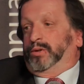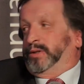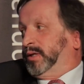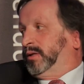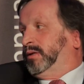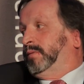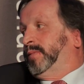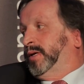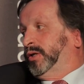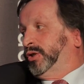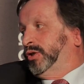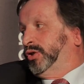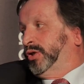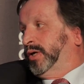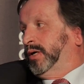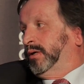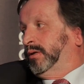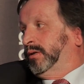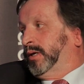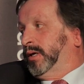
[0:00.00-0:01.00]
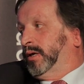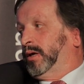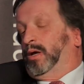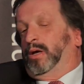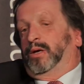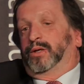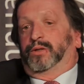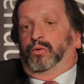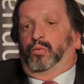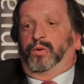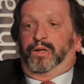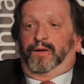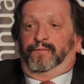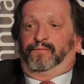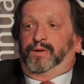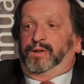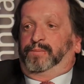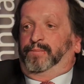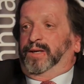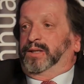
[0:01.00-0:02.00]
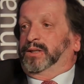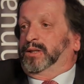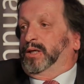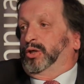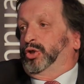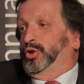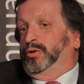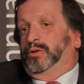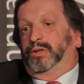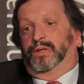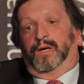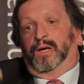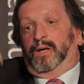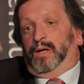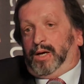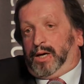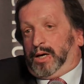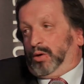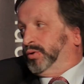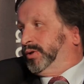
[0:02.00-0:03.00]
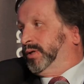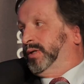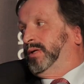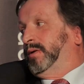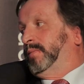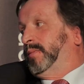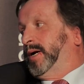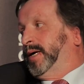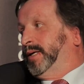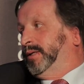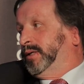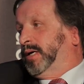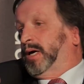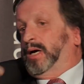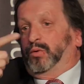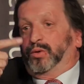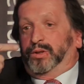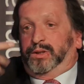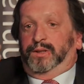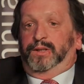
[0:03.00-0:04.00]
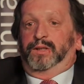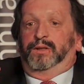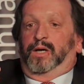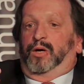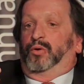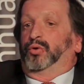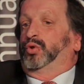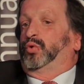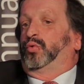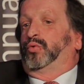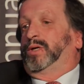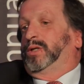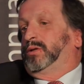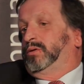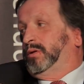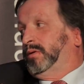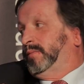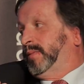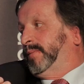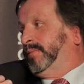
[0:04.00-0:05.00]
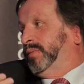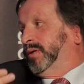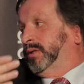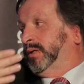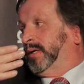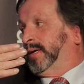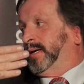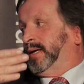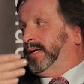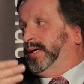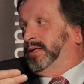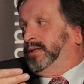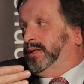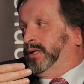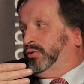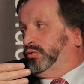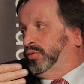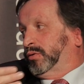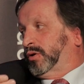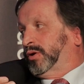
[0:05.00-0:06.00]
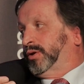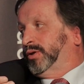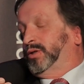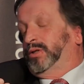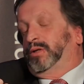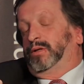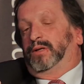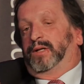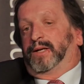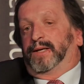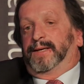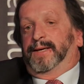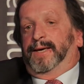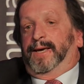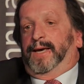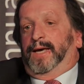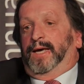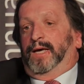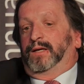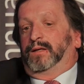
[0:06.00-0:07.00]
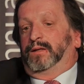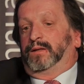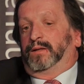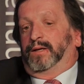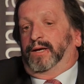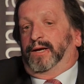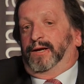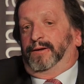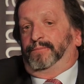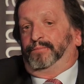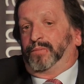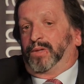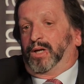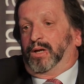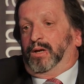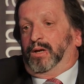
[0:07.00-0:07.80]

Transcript: will get the message out there. So when there are feedback sessions, I was at the mines, I was talking to the members, etc. constantly, and I